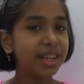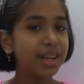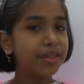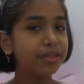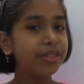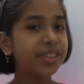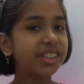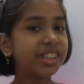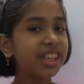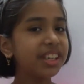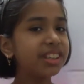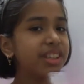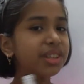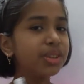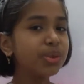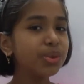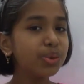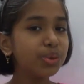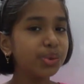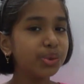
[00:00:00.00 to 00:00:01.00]
we can
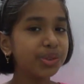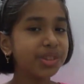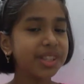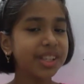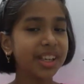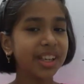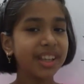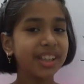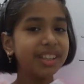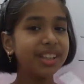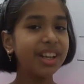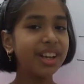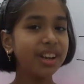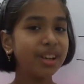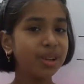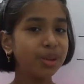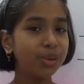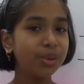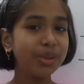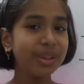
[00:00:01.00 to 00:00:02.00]
use the
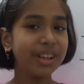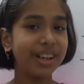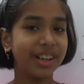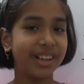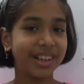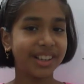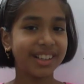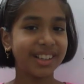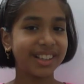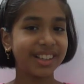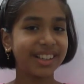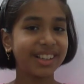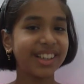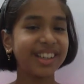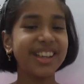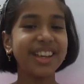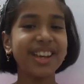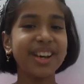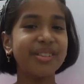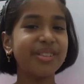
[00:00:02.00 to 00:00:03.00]
ruler.
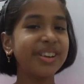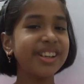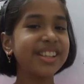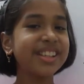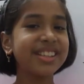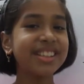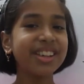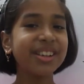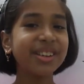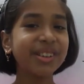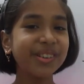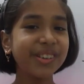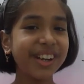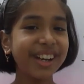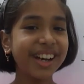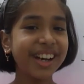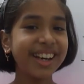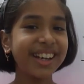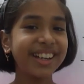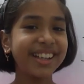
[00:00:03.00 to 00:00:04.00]
What is a
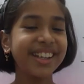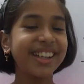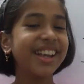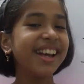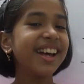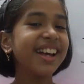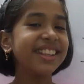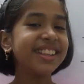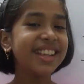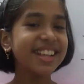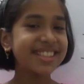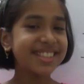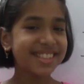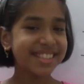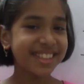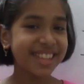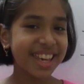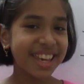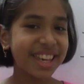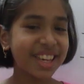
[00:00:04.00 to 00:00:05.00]
ruler? The
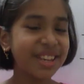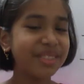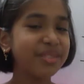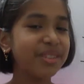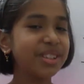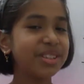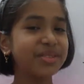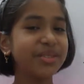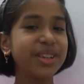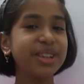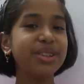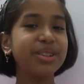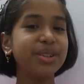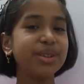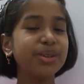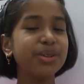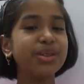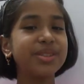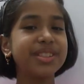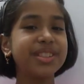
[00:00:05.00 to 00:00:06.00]
scale which we
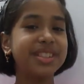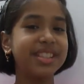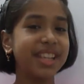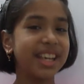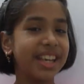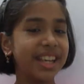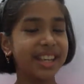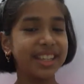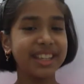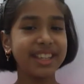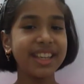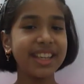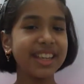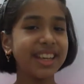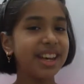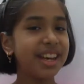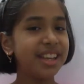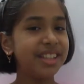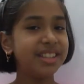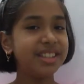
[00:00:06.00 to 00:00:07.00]
use daily.
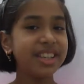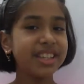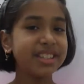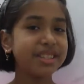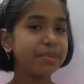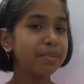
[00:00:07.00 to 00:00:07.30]
Just